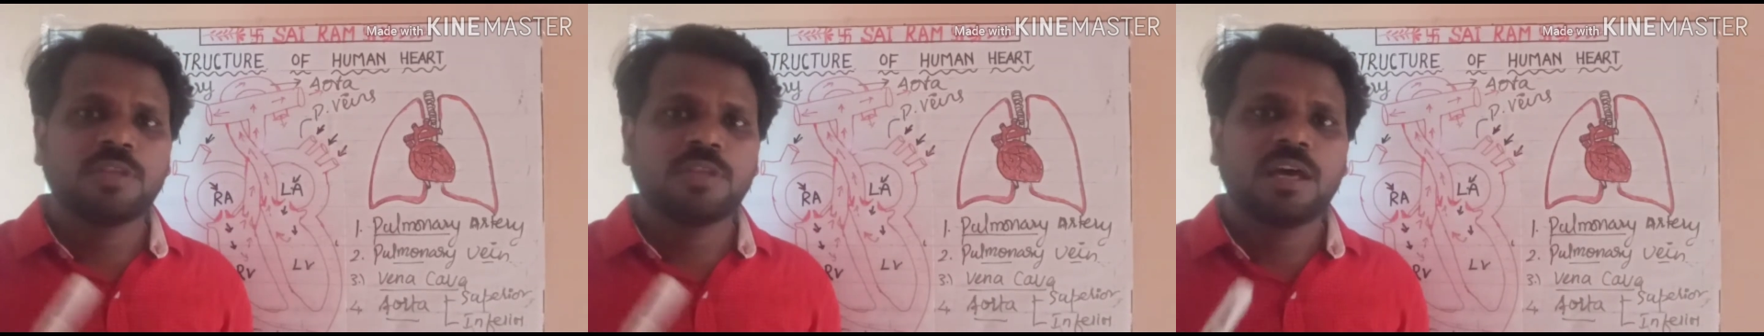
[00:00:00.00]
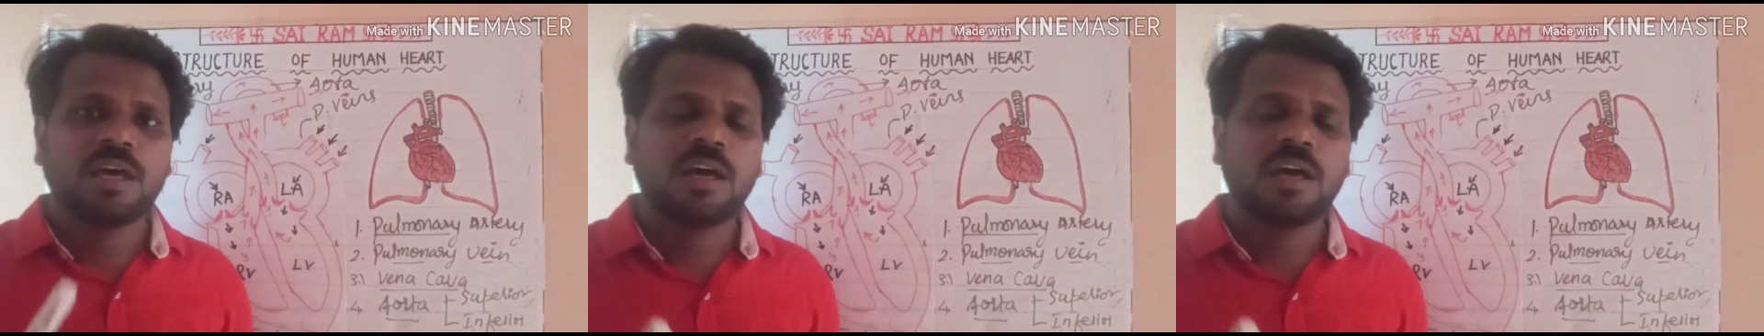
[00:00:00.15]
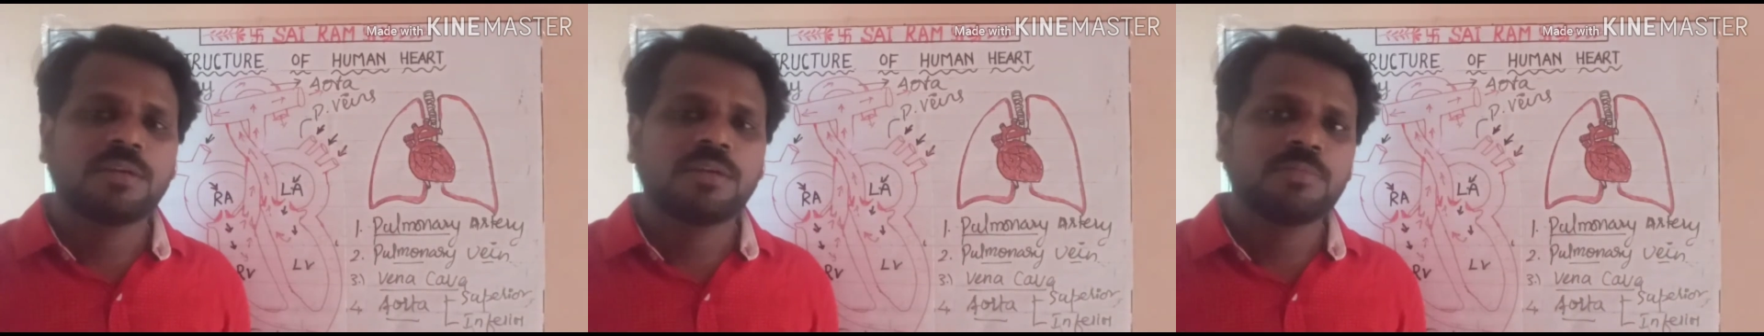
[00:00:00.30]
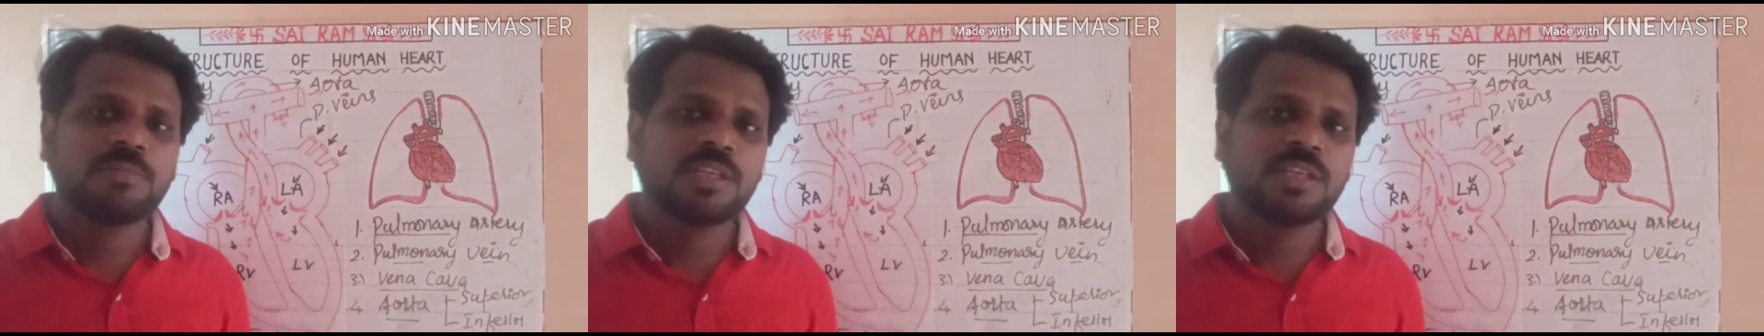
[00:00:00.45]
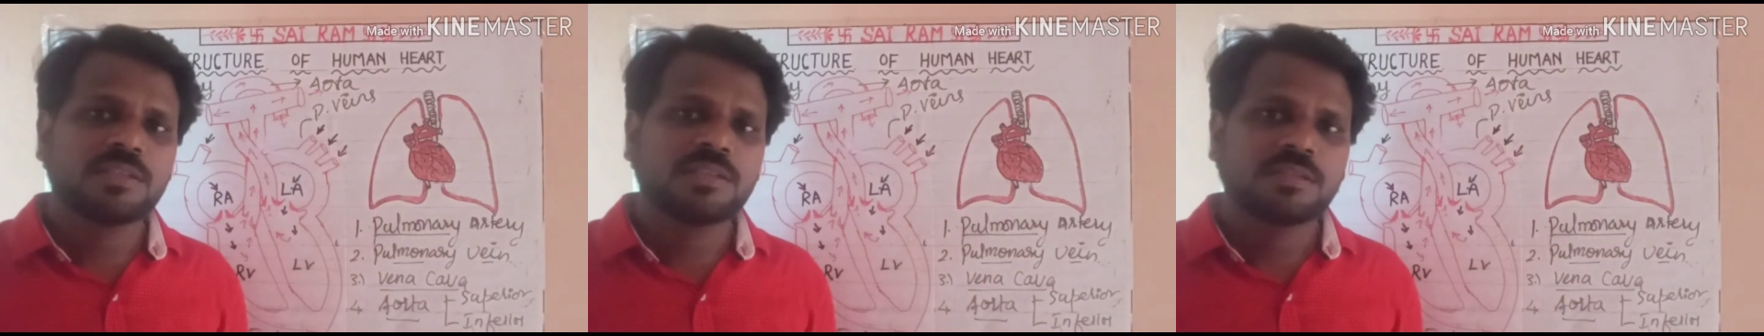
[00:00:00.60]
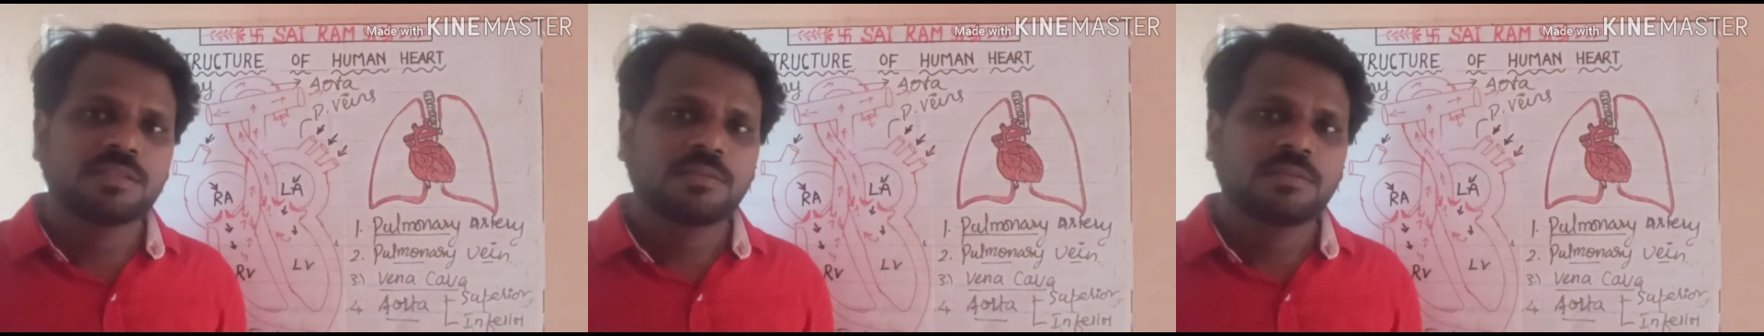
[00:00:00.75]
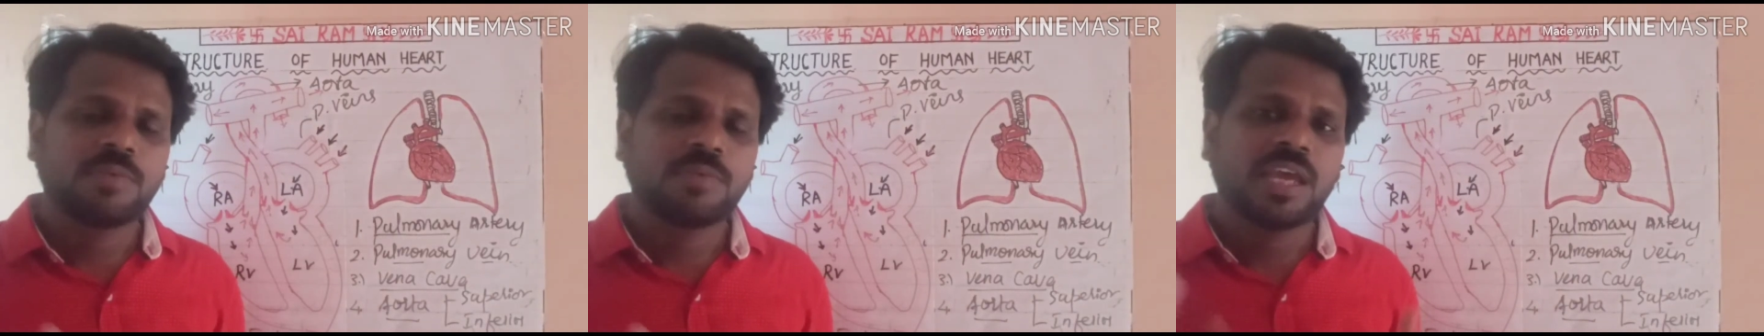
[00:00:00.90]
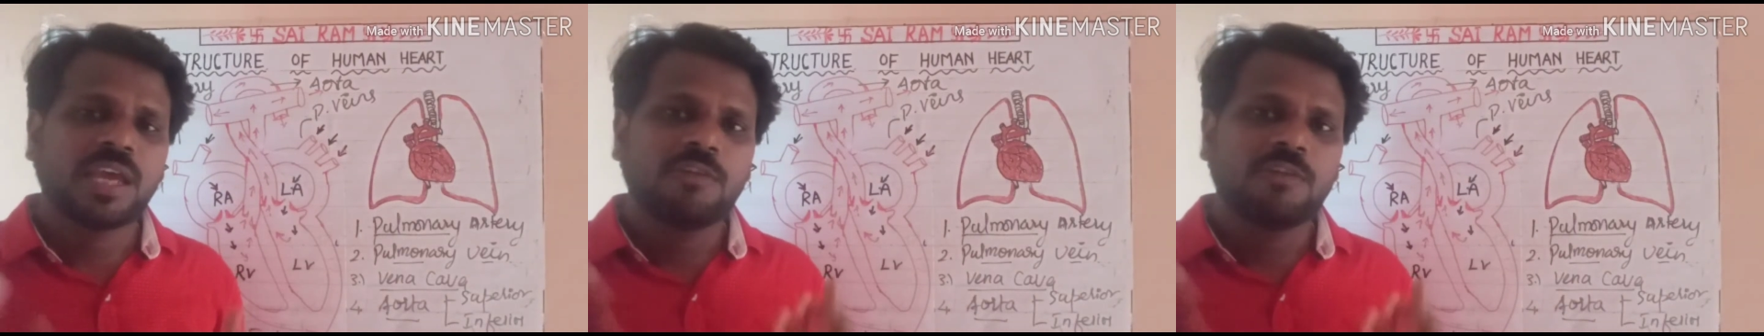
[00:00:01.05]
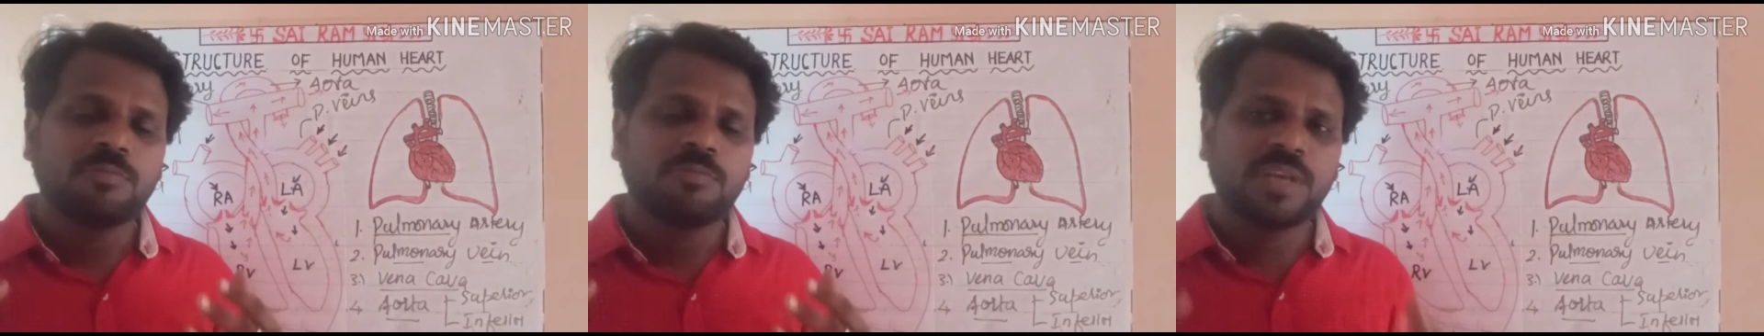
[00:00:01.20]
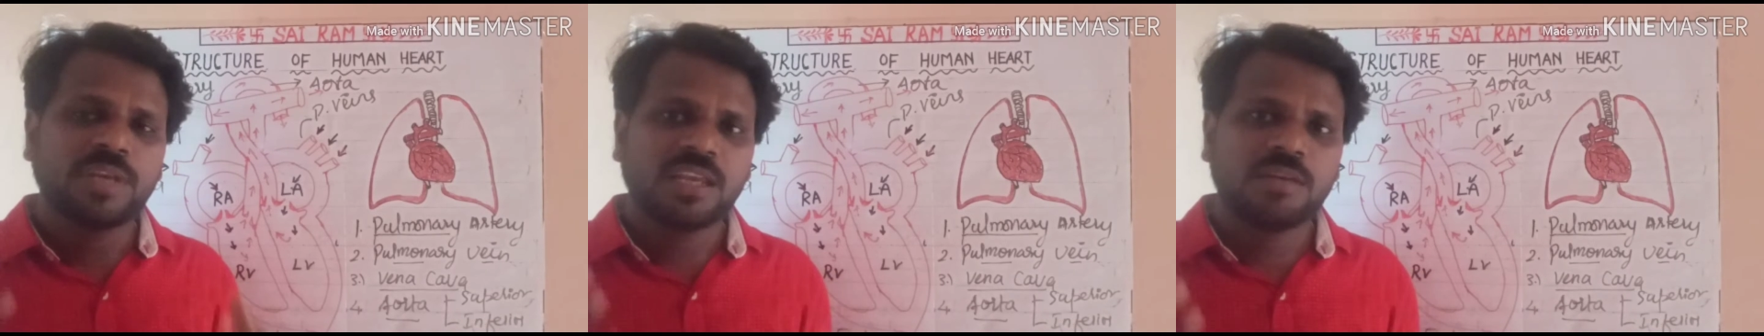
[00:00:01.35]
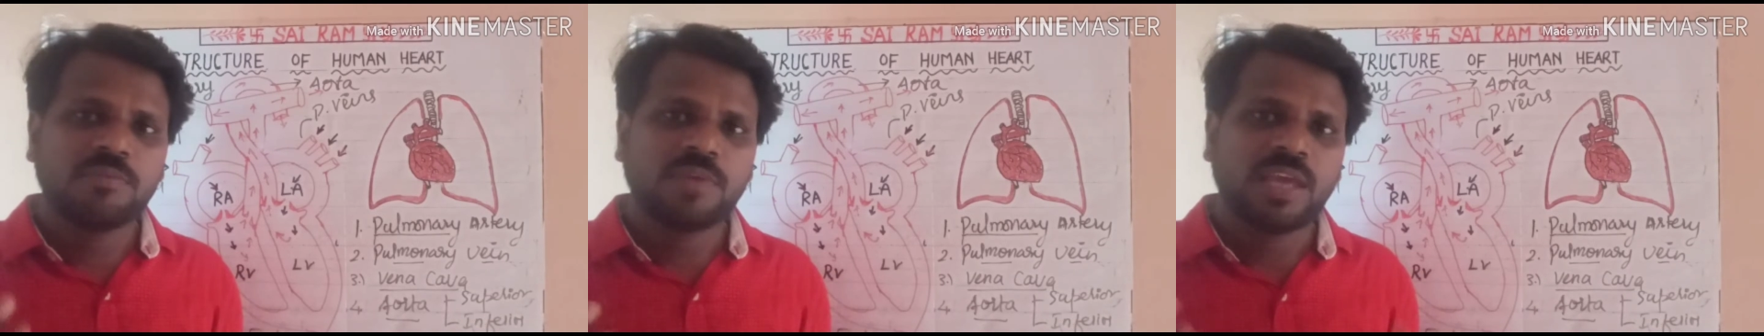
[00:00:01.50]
the heart means we have brain,